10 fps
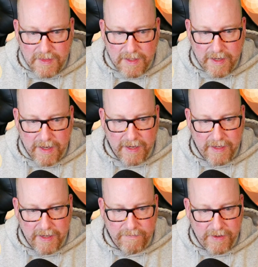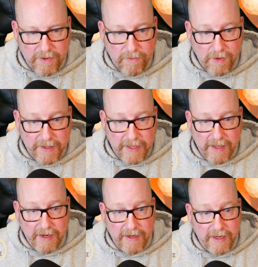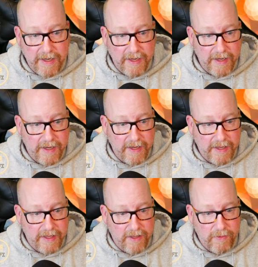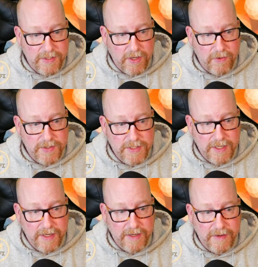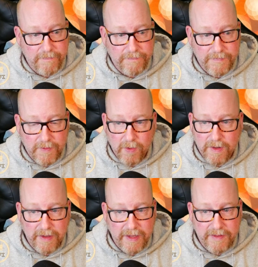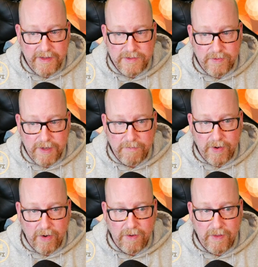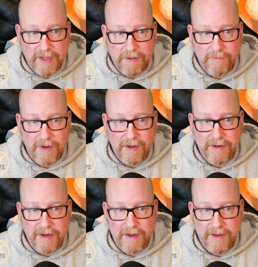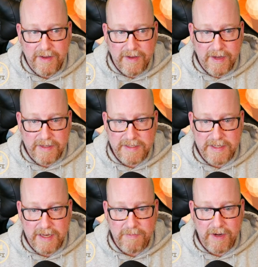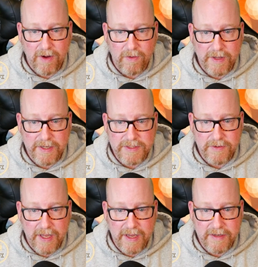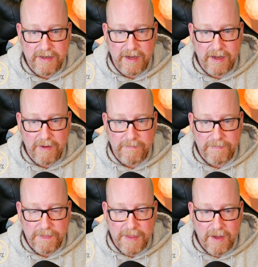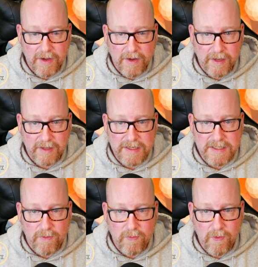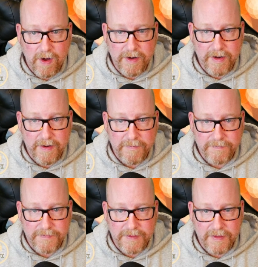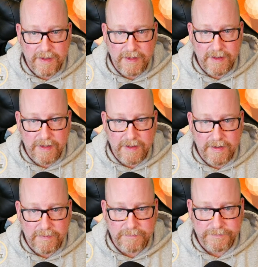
And if I don't really get any QSOs, we'll end the stream early. But as I said, my goal is to get at least one QSO.